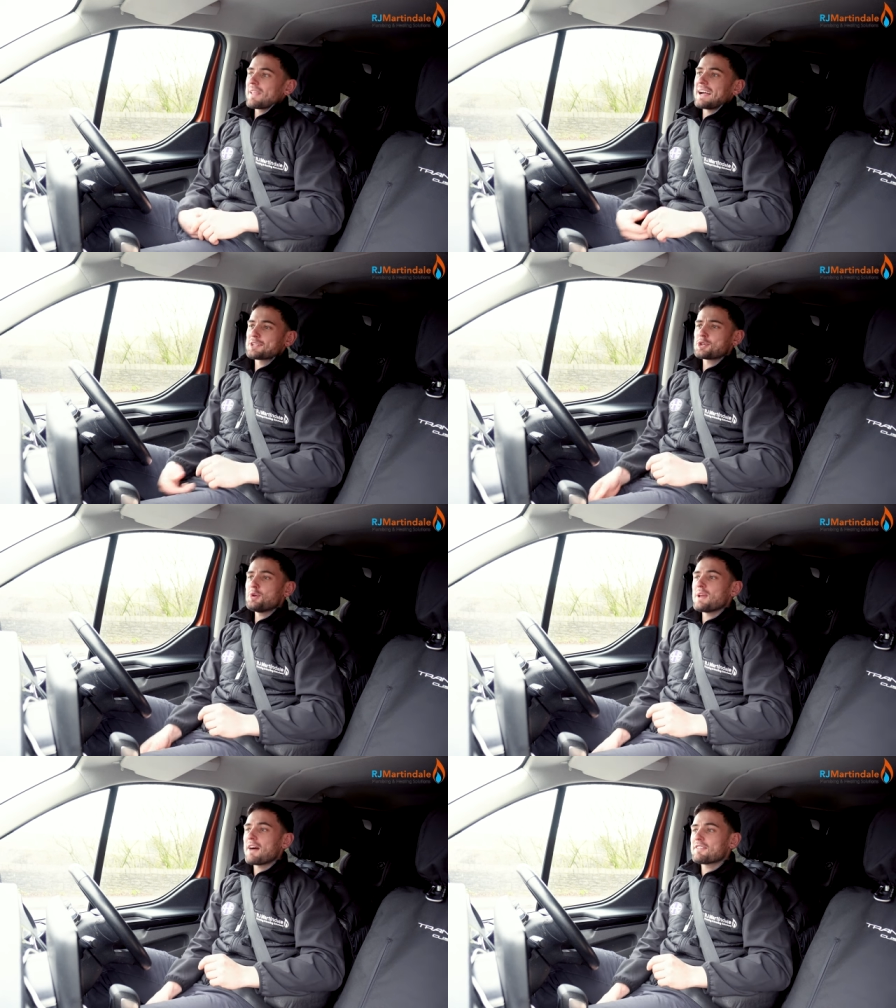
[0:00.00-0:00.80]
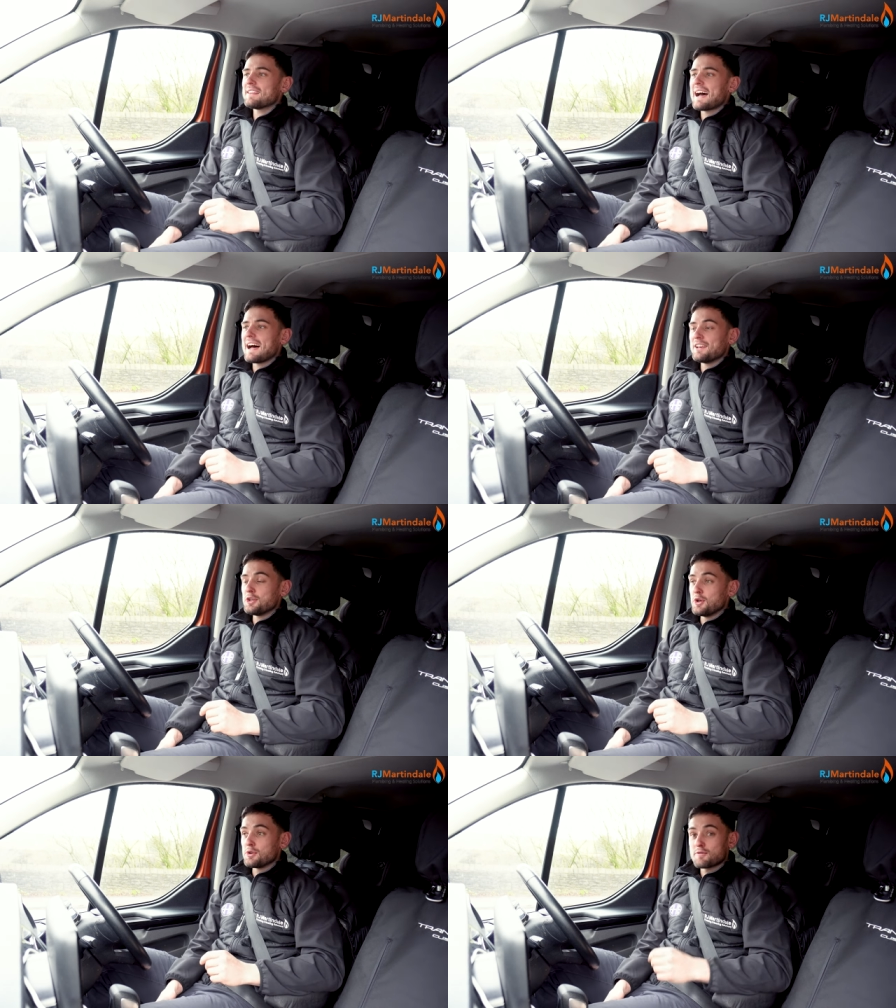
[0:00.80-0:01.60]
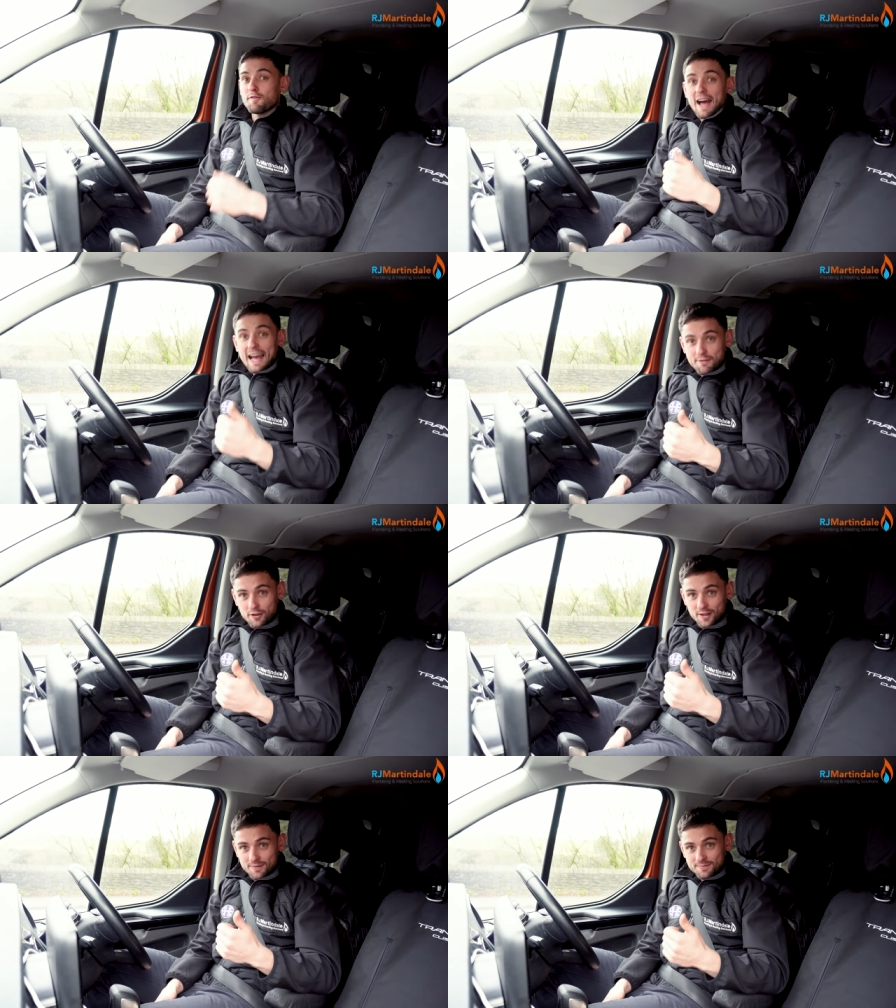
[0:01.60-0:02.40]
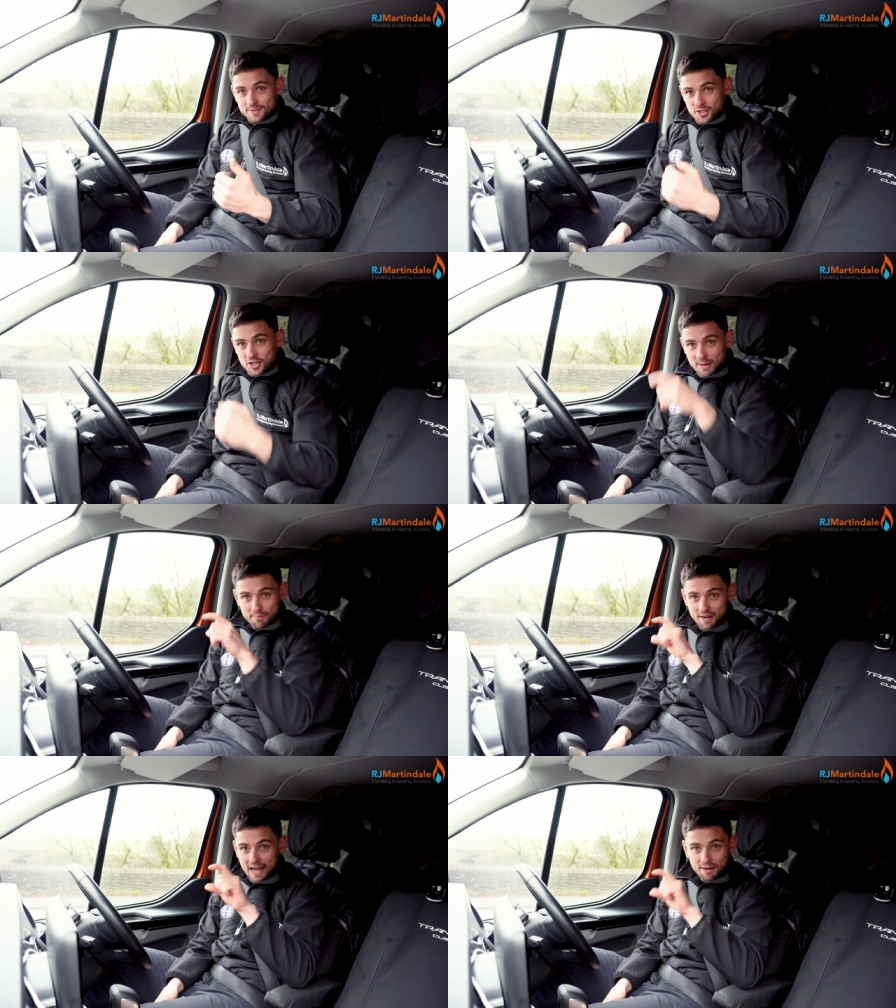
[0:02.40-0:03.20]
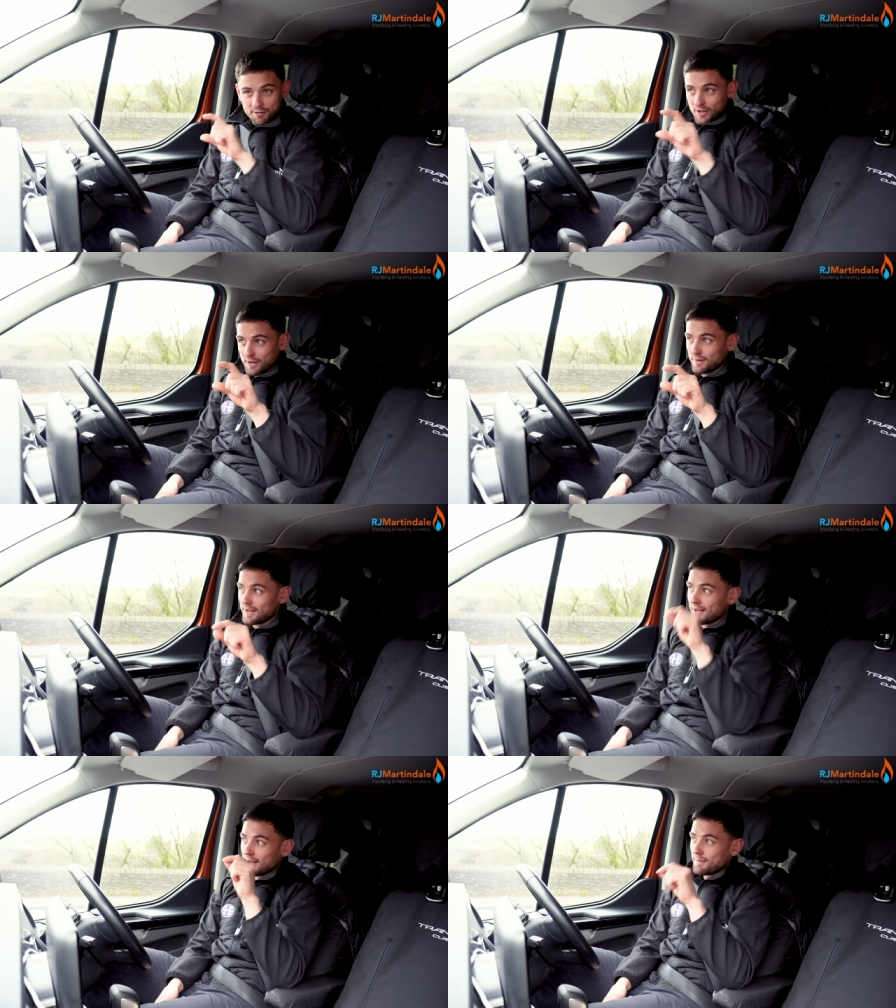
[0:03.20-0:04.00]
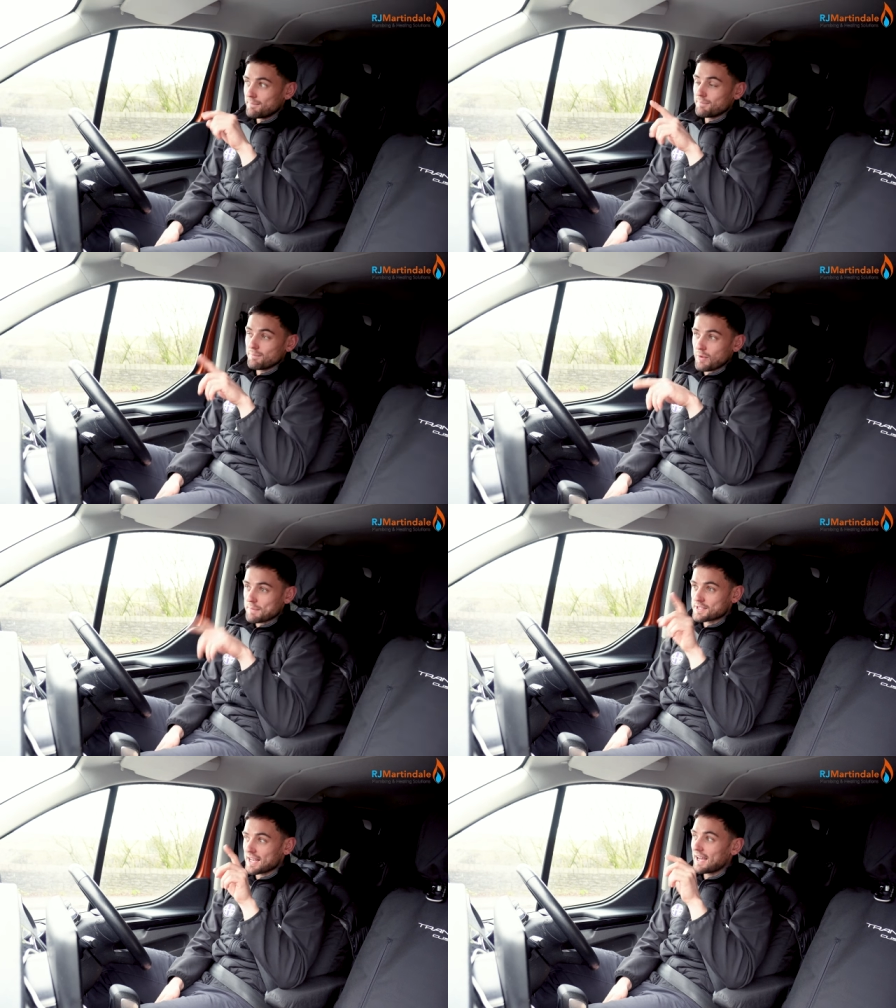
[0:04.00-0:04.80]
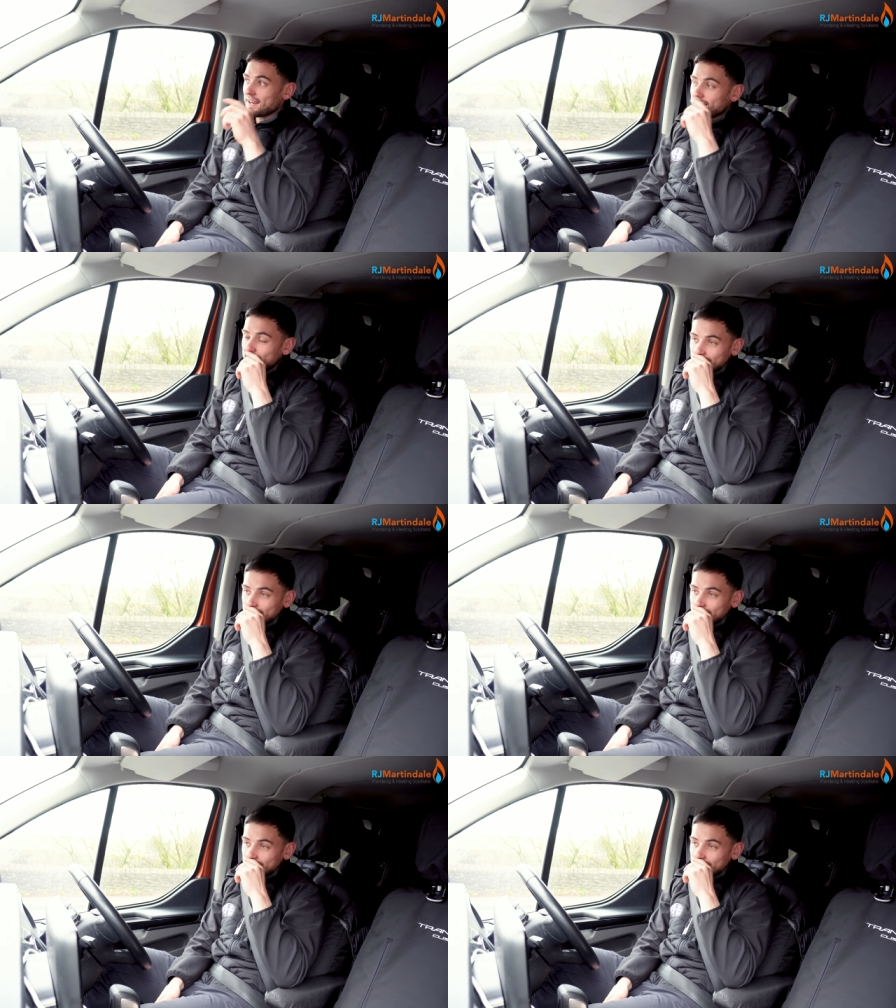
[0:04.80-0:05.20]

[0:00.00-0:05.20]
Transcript: I soon after that used Fiverr, the cheap Fiverr um, website,